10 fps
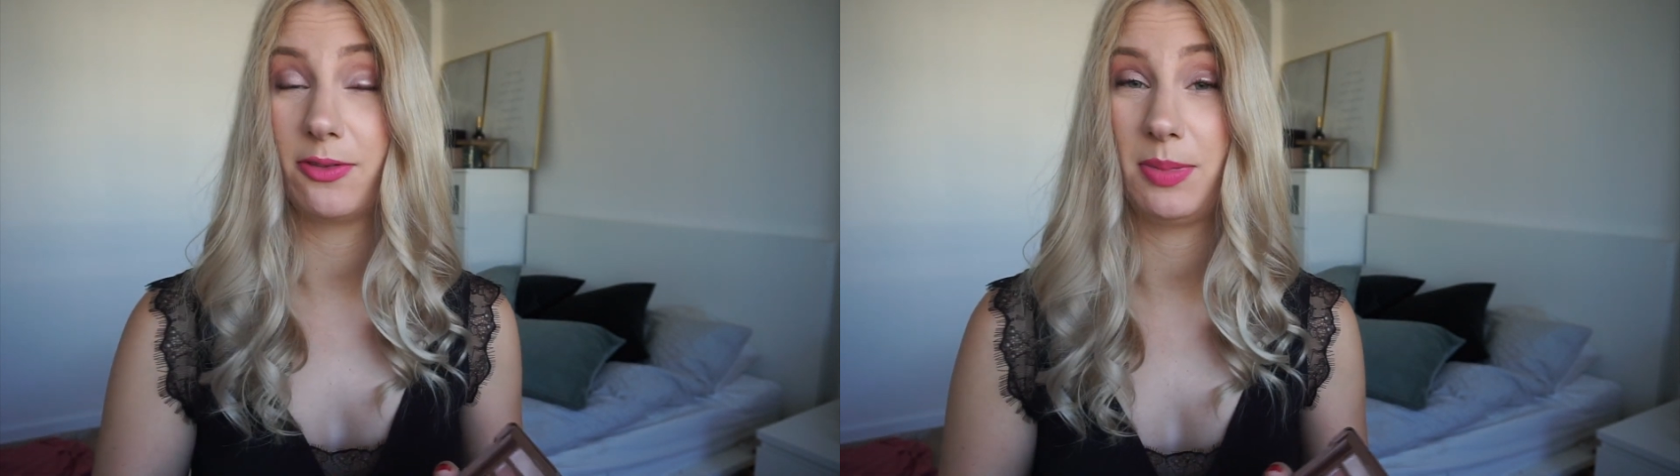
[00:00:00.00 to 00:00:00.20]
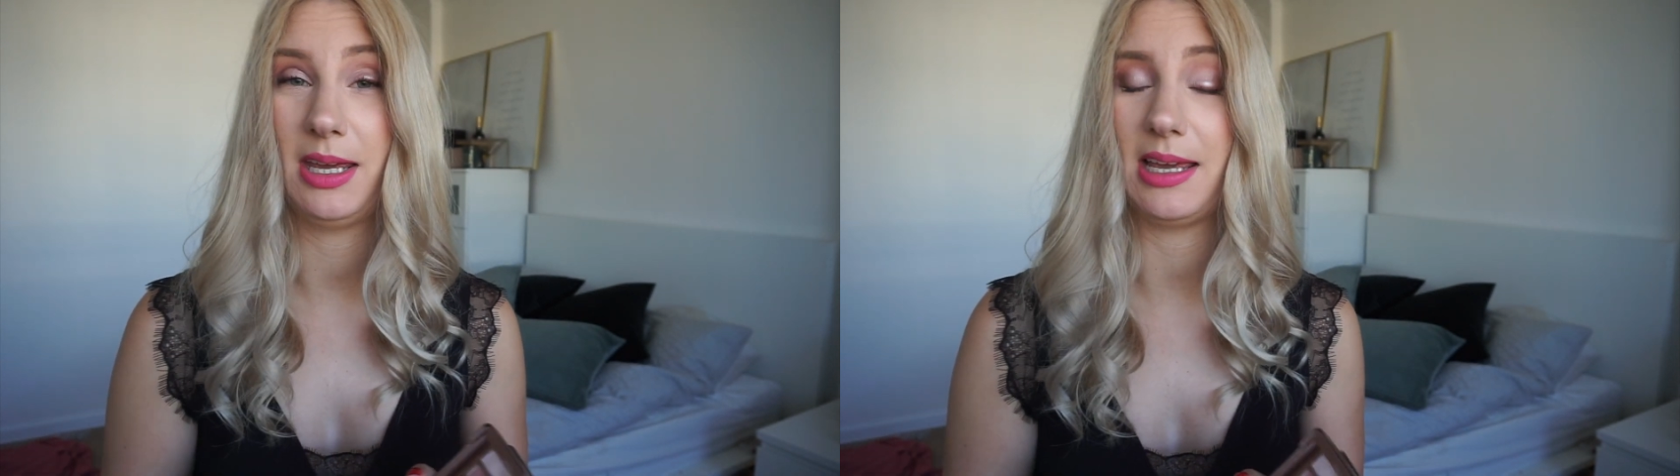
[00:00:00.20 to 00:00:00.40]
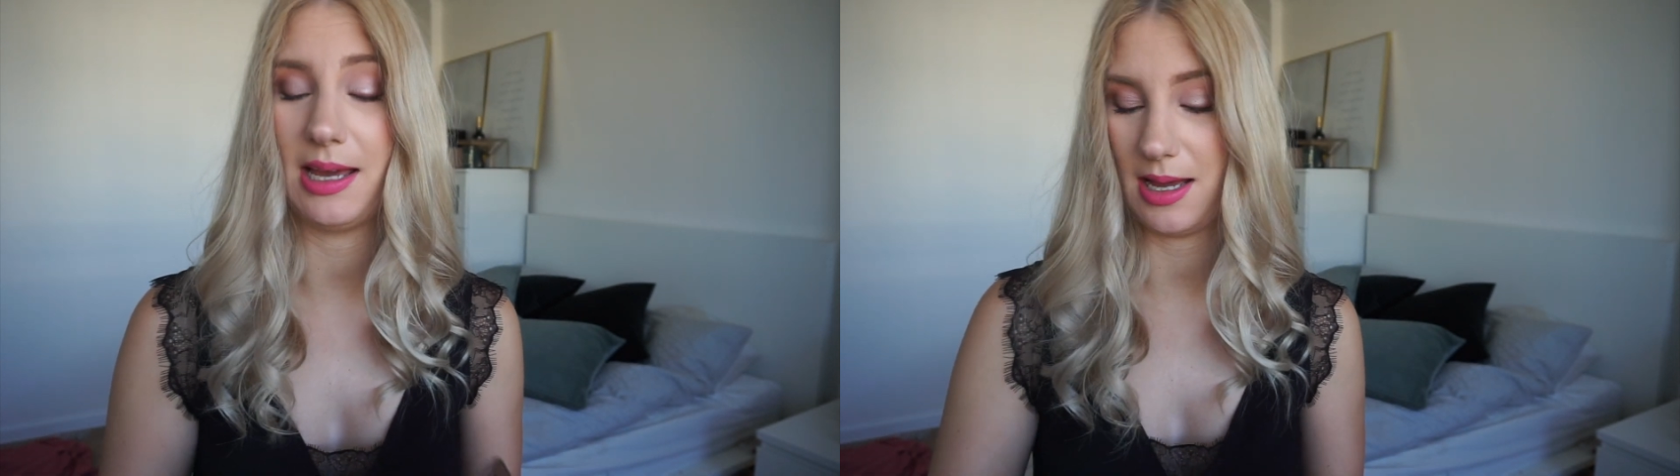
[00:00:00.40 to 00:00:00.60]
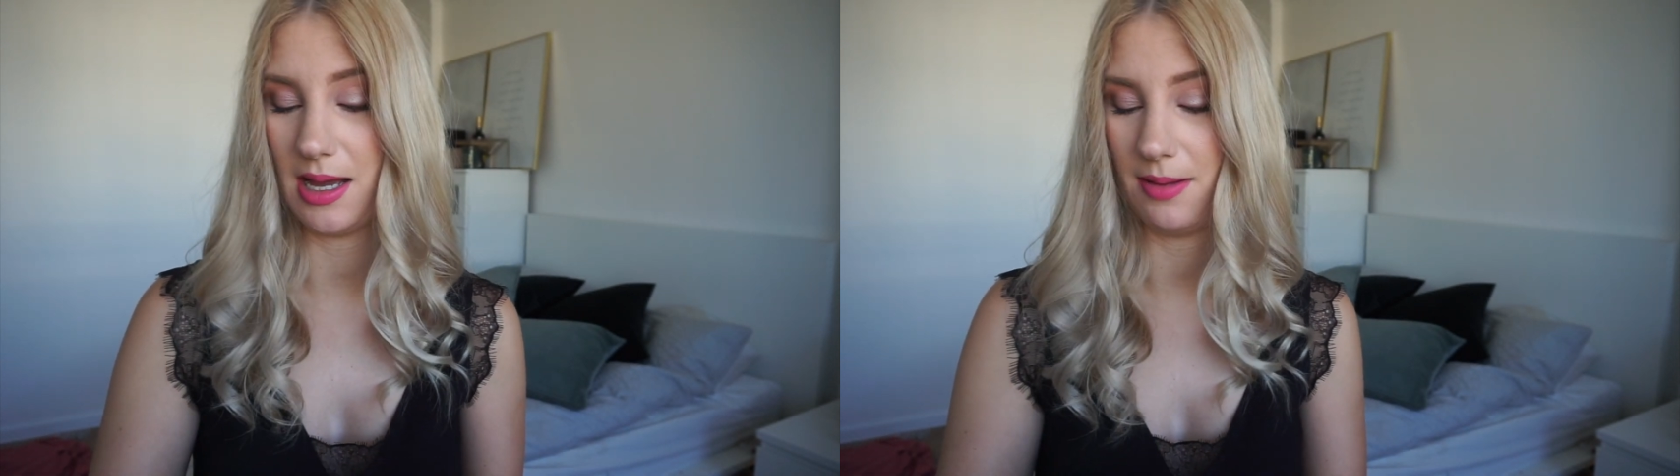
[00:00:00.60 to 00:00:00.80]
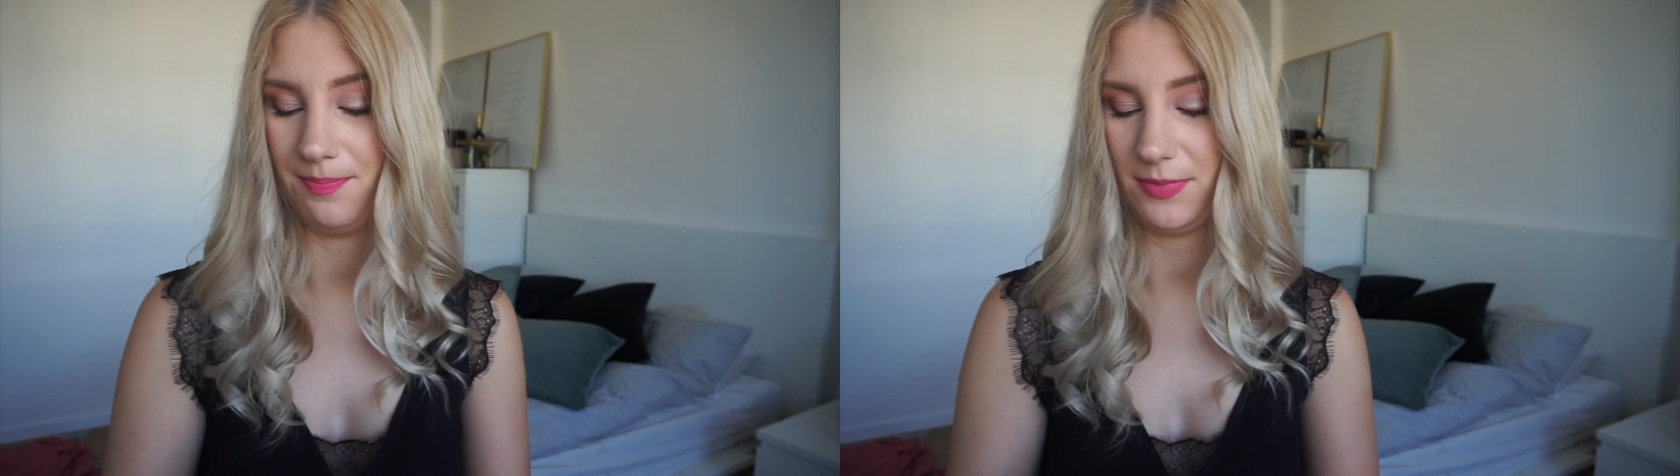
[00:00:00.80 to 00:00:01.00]
for being
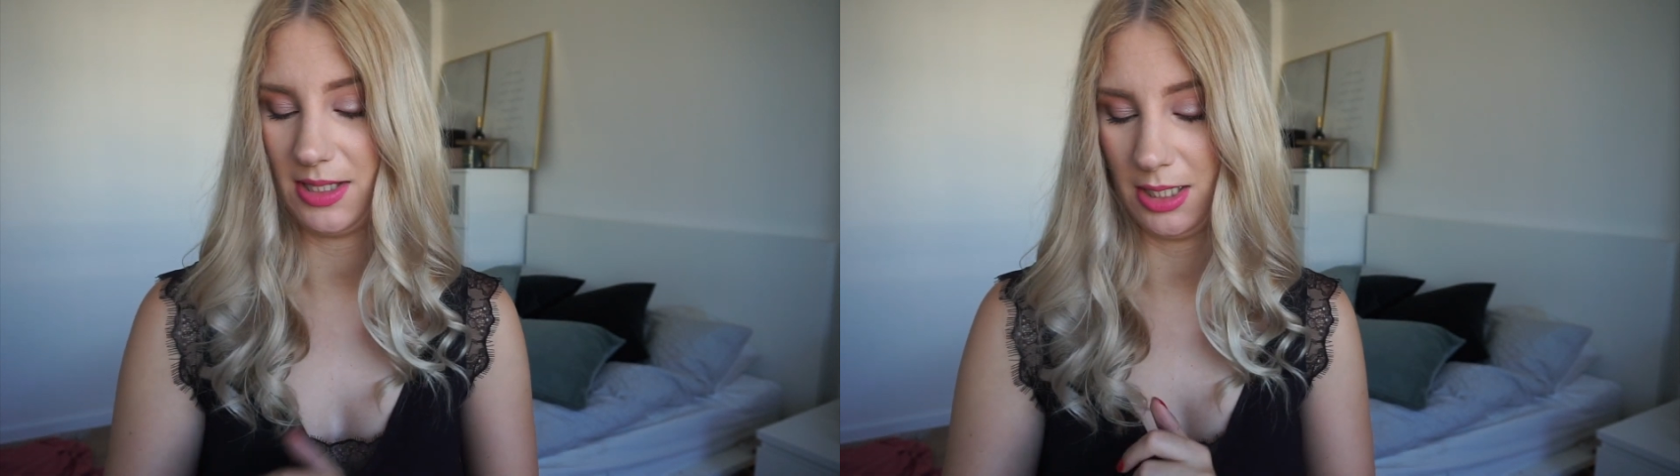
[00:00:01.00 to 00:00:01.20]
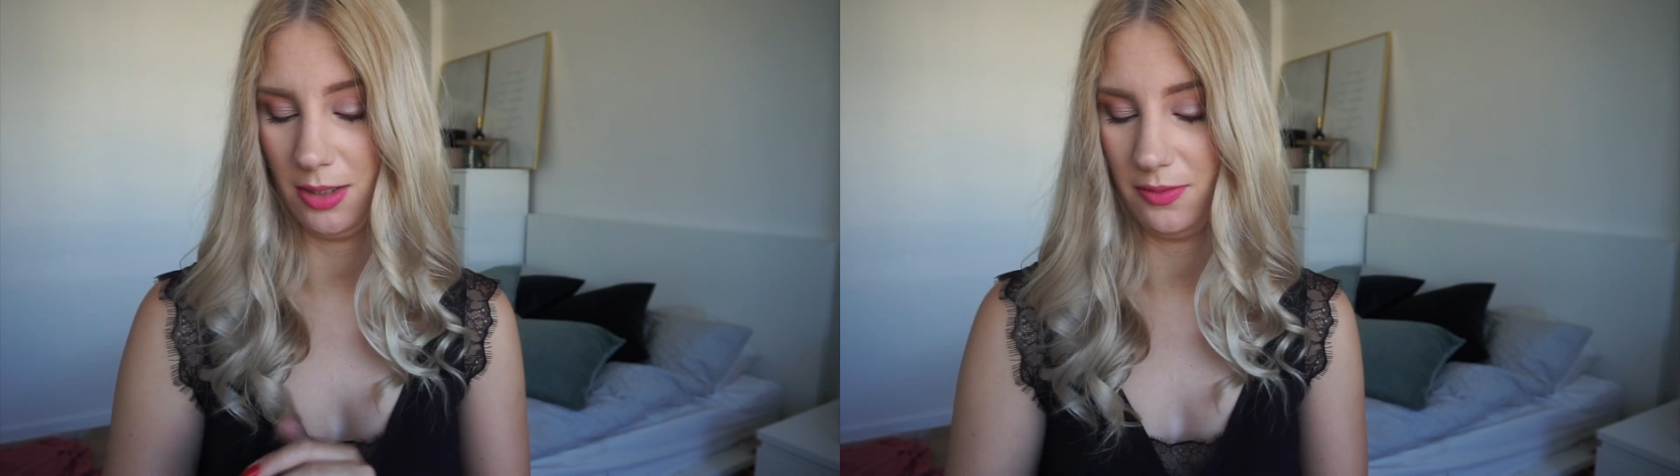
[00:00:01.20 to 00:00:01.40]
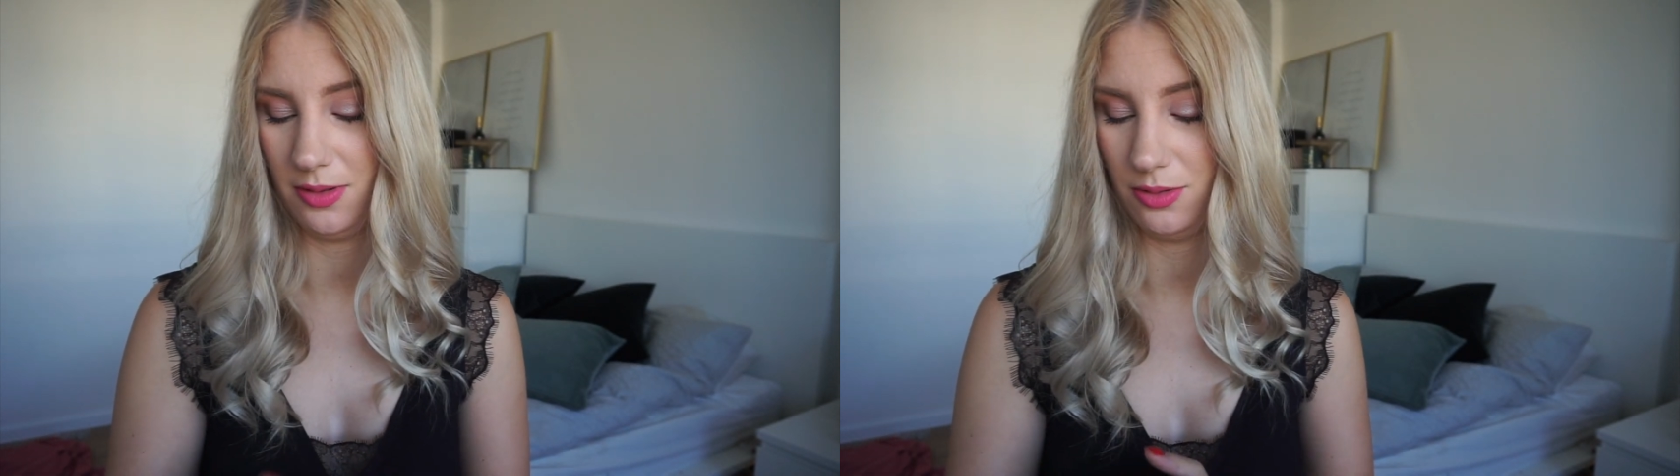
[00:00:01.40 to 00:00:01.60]
kind of